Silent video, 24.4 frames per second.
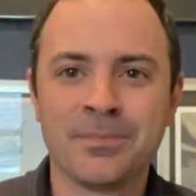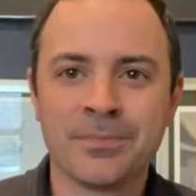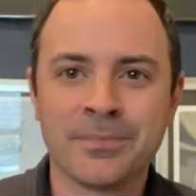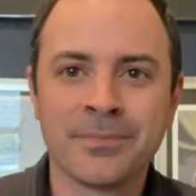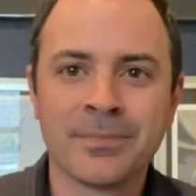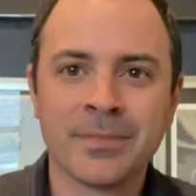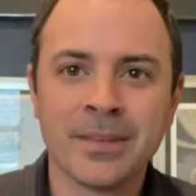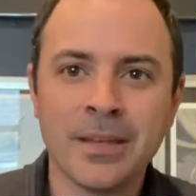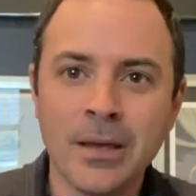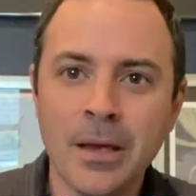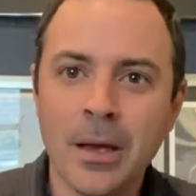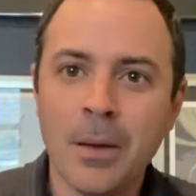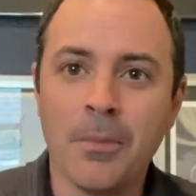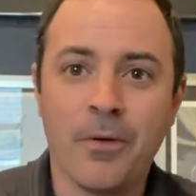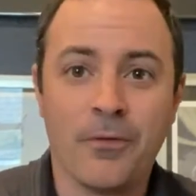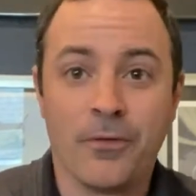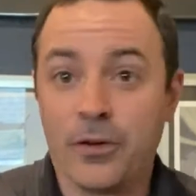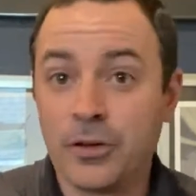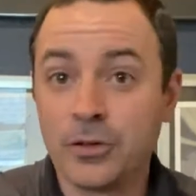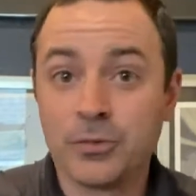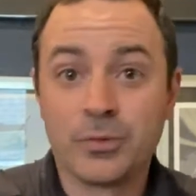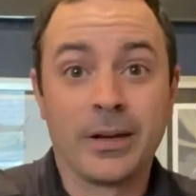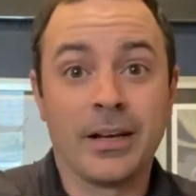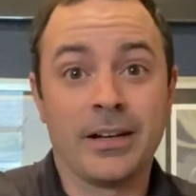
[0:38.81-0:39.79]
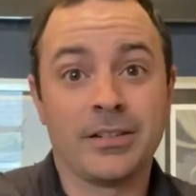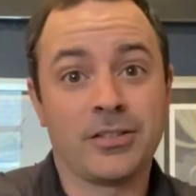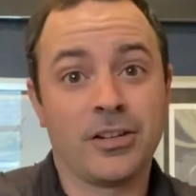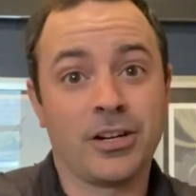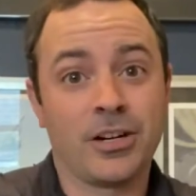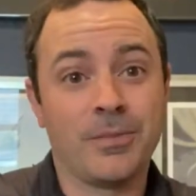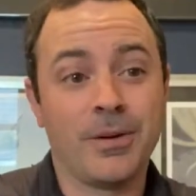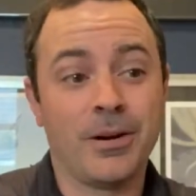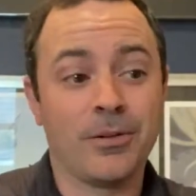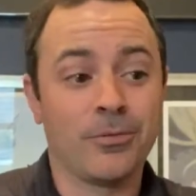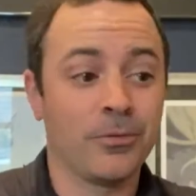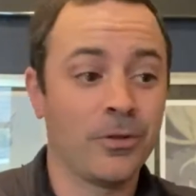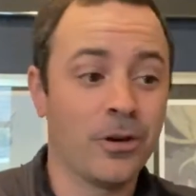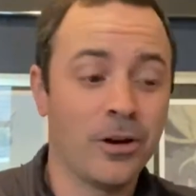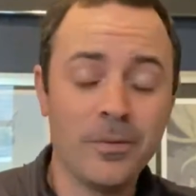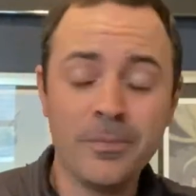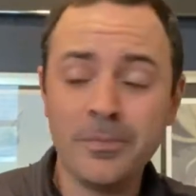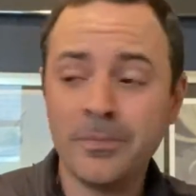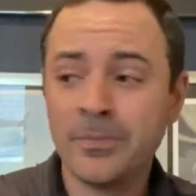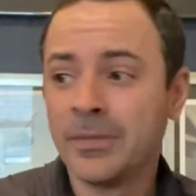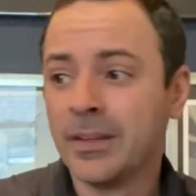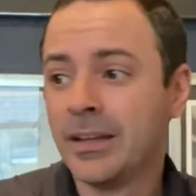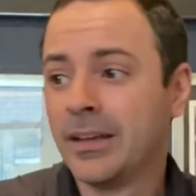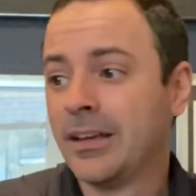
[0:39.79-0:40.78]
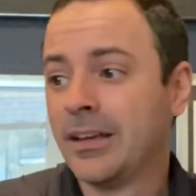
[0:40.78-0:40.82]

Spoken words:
But first, we got to talk about rum.